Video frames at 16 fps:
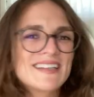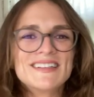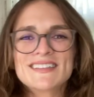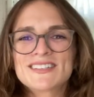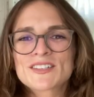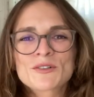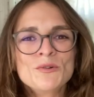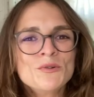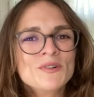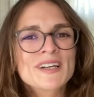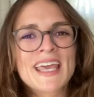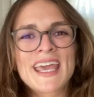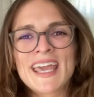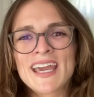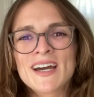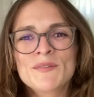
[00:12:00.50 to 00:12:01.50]
school
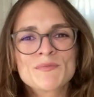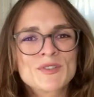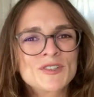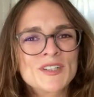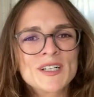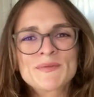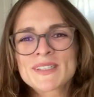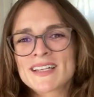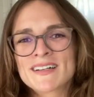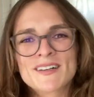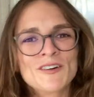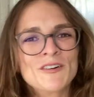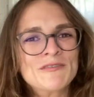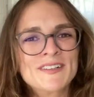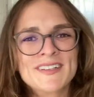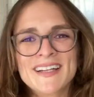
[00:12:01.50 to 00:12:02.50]
camp trips that are
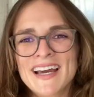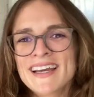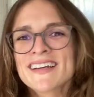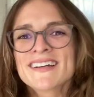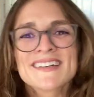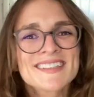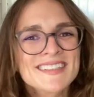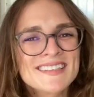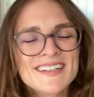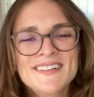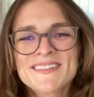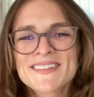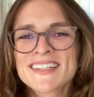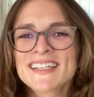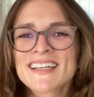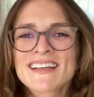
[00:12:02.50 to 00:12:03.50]
overnight or
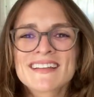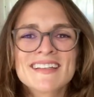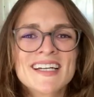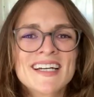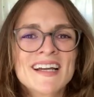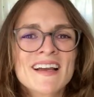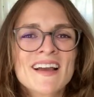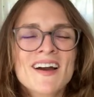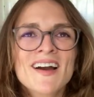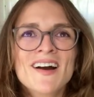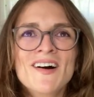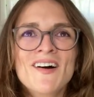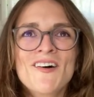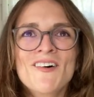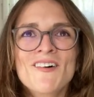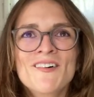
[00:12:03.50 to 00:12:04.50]
something? Like,
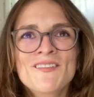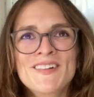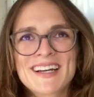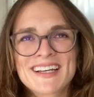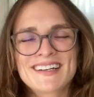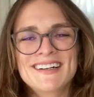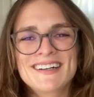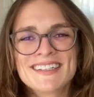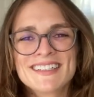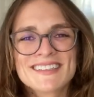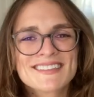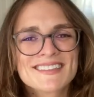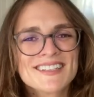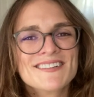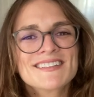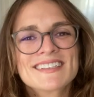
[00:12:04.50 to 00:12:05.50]
oh my God,
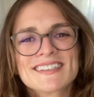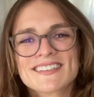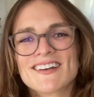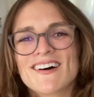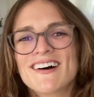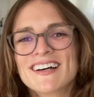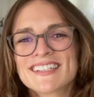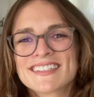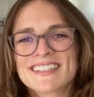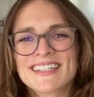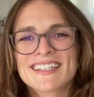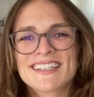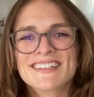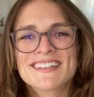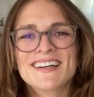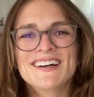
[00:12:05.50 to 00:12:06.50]
it's so
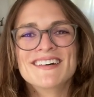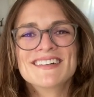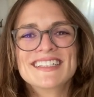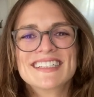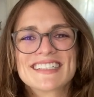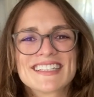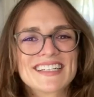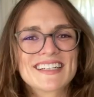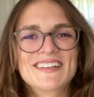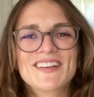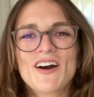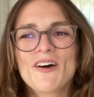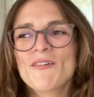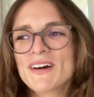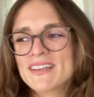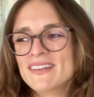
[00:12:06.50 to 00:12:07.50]
exhausting, you know? And it's like
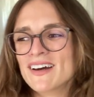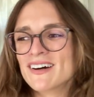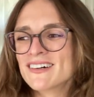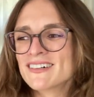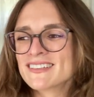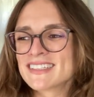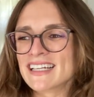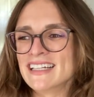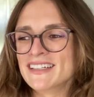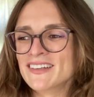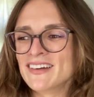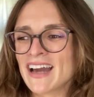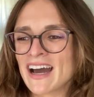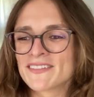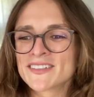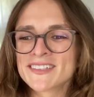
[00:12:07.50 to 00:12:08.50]
no one knows and
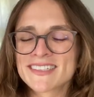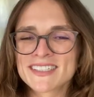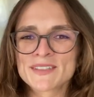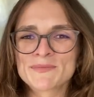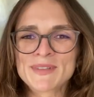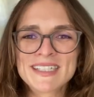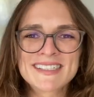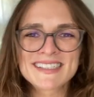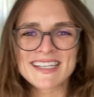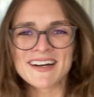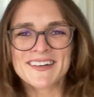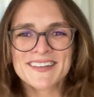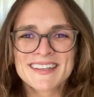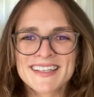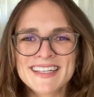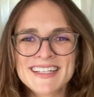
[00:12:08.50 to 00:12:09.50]
you have to just be
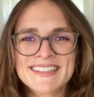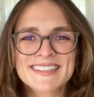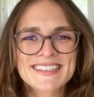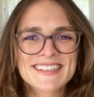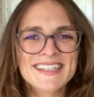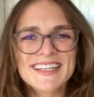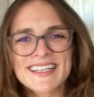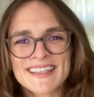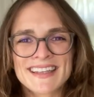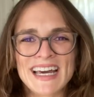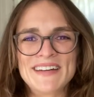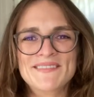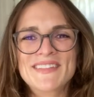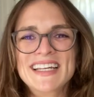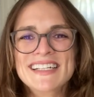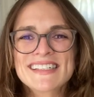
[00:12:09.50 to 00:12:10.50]
stealthy and sneak in
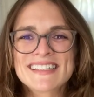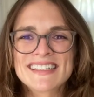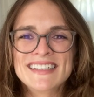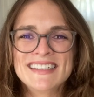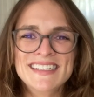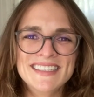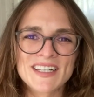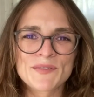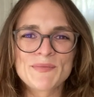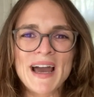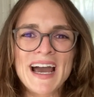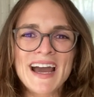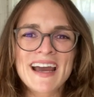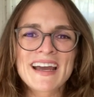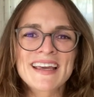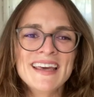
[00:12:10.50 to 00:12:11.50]
that medicine in your
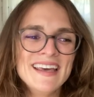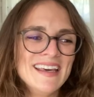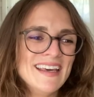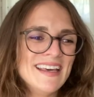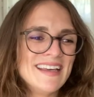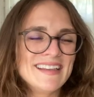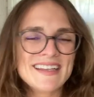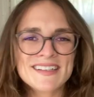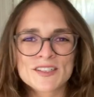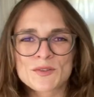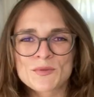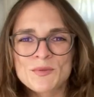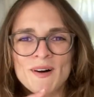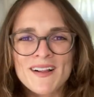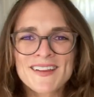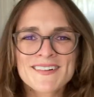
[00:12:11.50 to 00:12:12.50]
bag, then
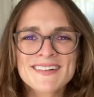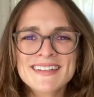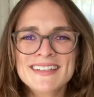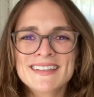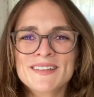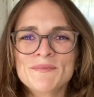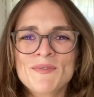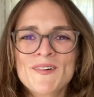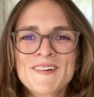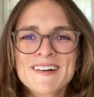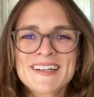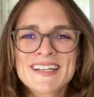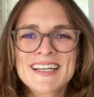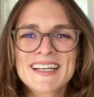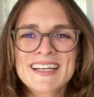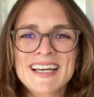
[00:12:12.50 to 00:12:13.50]
swallow it in the
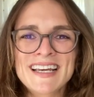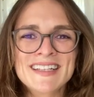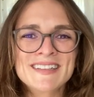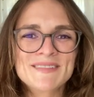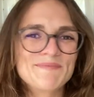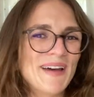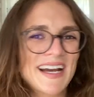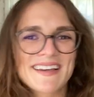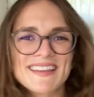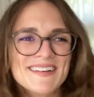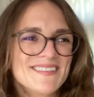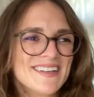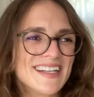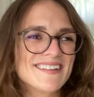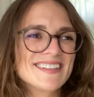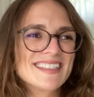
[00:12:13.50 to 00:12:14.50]
morning. And back then
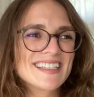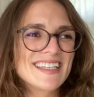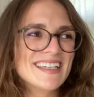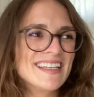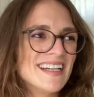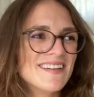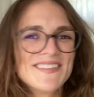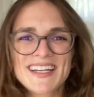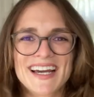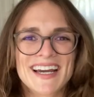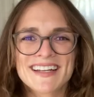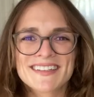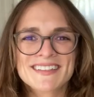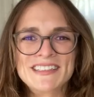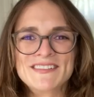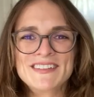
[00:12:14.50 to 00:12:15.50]
when I was a kid, I mean, I
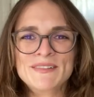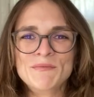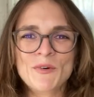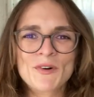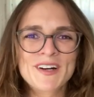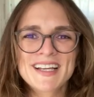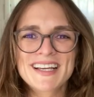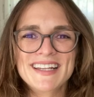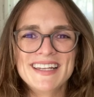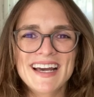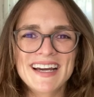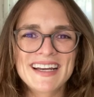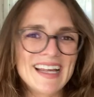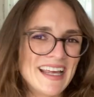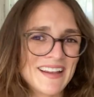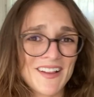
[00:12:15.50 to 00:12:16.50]
had to do it morning and
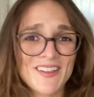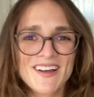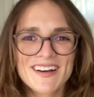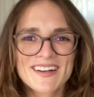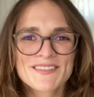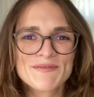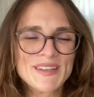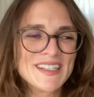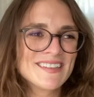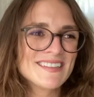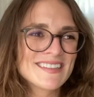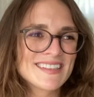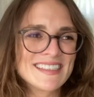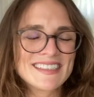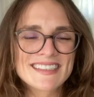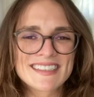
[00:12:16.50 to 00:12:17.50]
night and a lot of
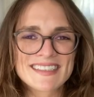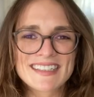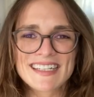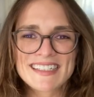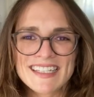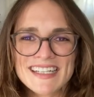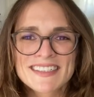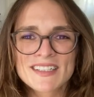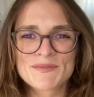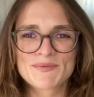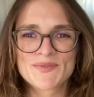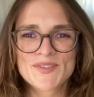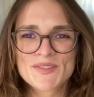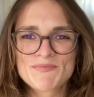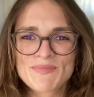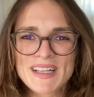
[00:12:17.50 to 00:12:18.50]
pills, and it's just, it takes up
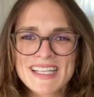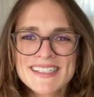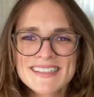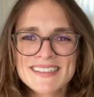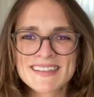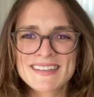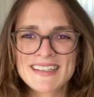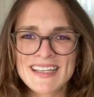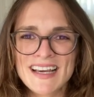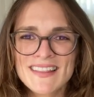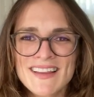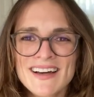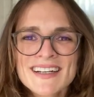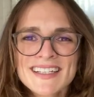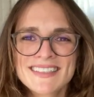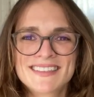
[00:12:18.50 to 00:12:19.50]
place in the
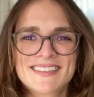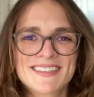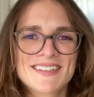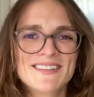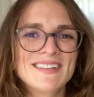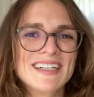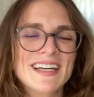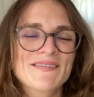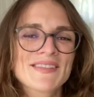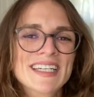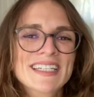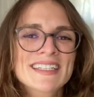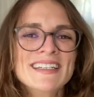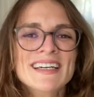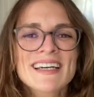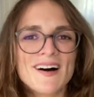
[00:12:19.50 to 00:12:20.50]
luggage, you know what I
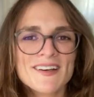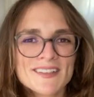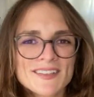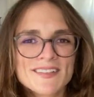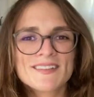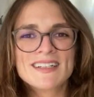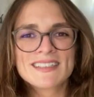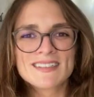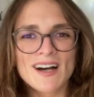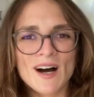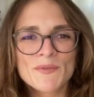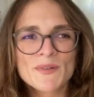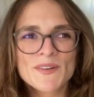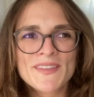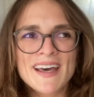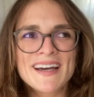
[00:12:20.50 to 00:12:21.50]
mean? Also on
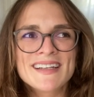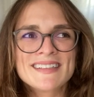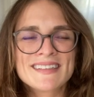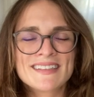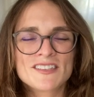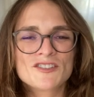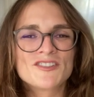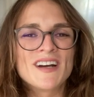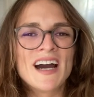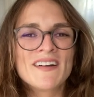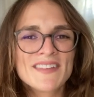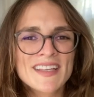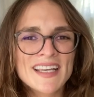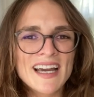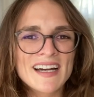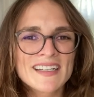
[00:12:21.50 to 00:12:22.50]
top of that, the
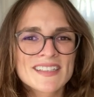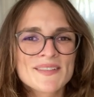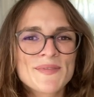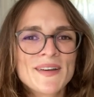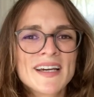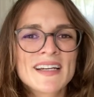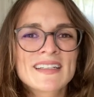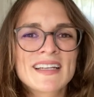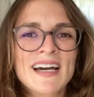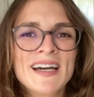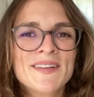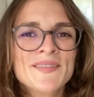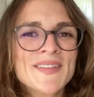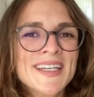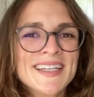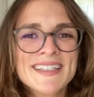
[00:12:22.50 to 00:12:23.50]
traveling aspect, I
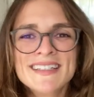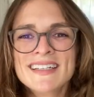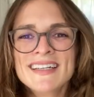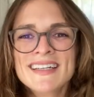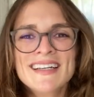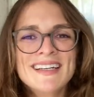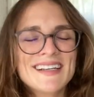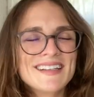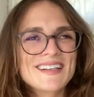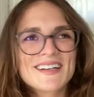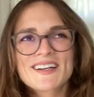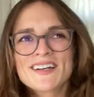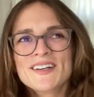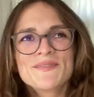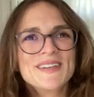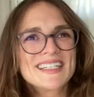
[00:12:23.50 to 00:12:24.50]
mean, there
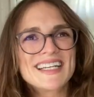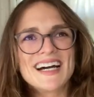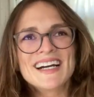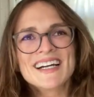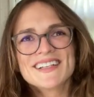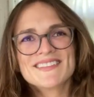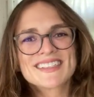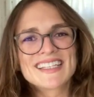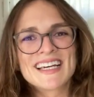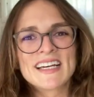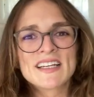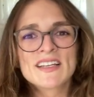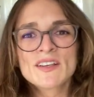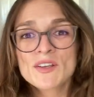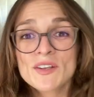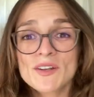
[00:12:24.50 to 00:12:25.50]
could be times
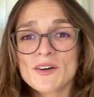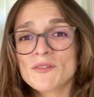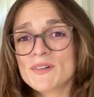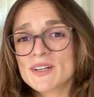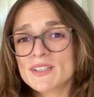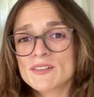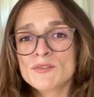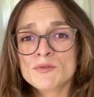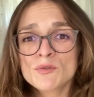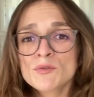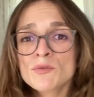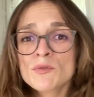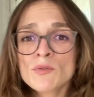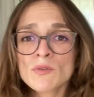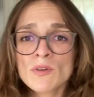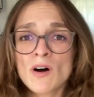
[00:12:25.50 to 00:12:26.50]
that, you know, when you
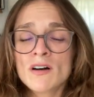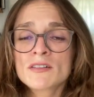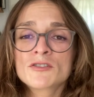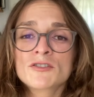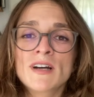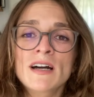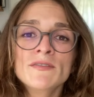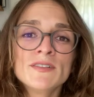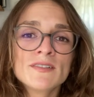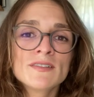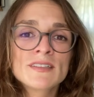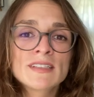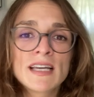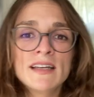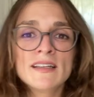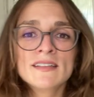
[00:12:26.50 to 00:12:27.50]
do long
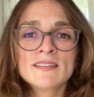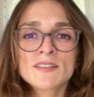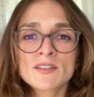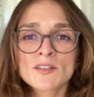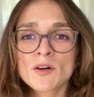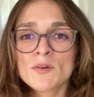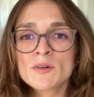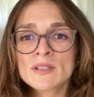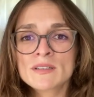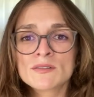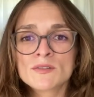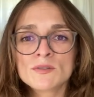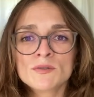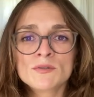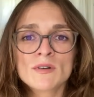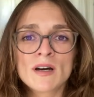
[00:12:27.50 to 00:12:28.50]
travels and you're going
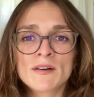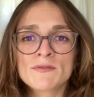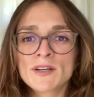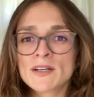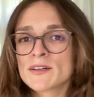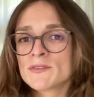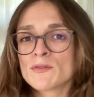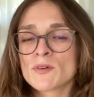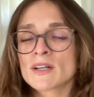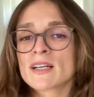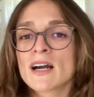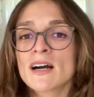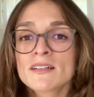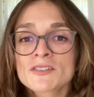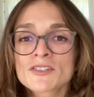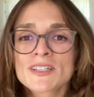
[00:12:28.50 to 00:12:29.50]
to a very foreign
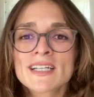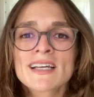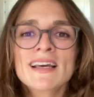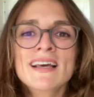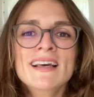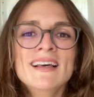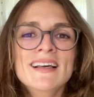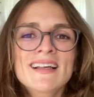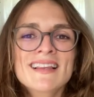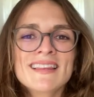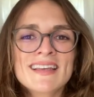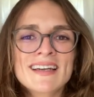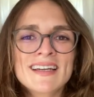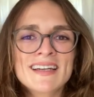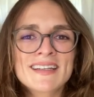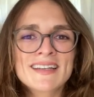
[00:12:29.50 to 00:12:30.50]
country,
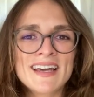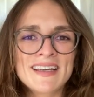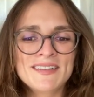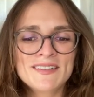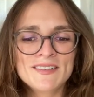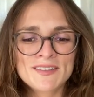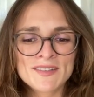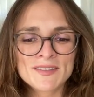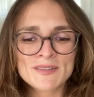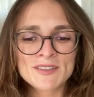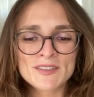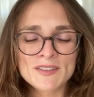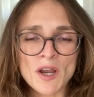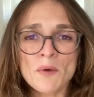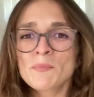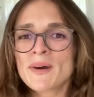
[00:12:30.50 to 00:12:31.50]
like, and you're
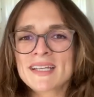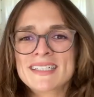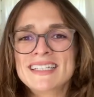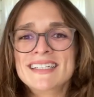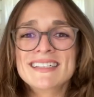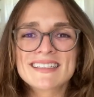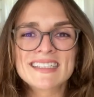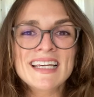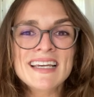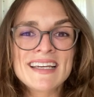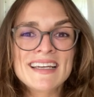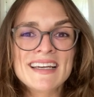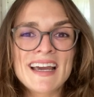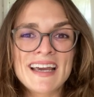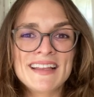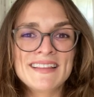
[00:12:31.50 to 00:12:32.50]
stopped by T S
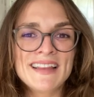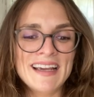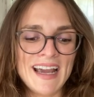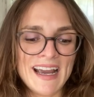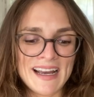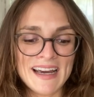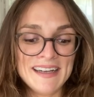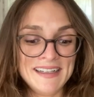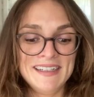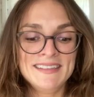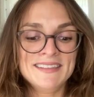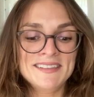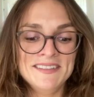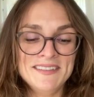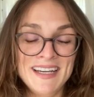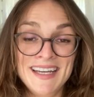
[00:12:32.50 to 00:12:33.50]
A and they kind of
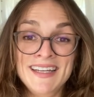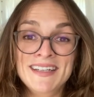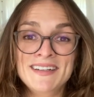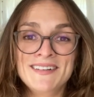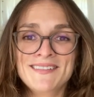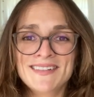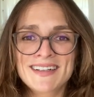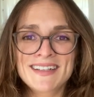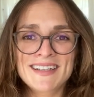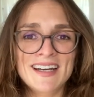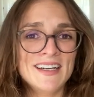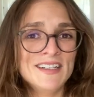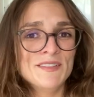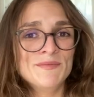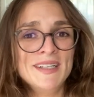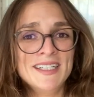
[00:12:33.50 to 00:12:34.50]
ask you, hey, what
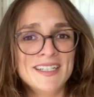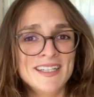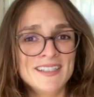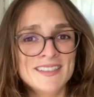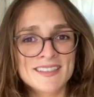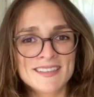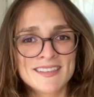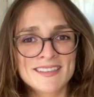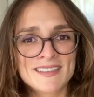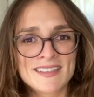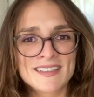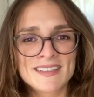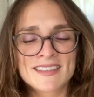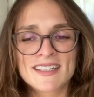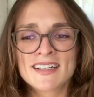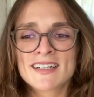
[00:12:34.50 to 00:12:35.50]
kind of medication is
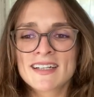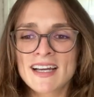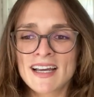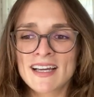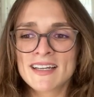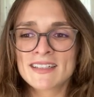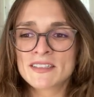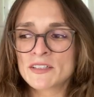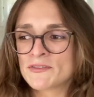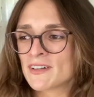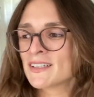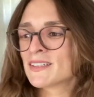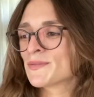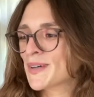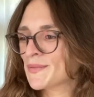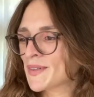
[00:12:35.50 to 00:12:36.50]
this here? And your
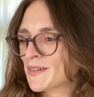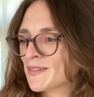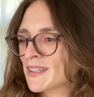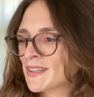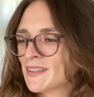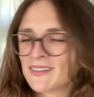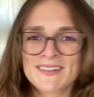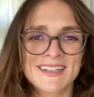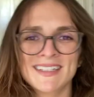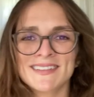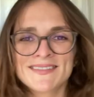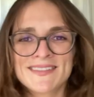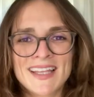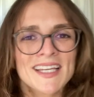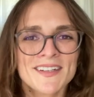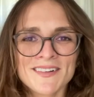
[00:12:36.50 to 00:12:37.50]
friends might be with you, and
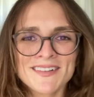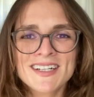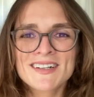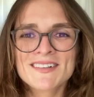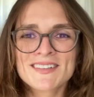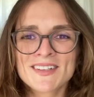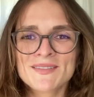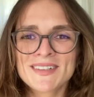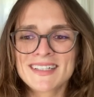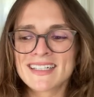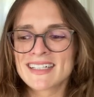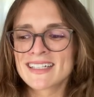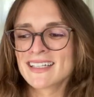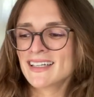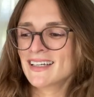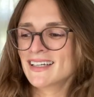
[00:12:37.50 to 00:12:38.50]
if they don't know, they'll be
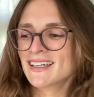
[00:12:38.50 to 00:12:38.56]
like,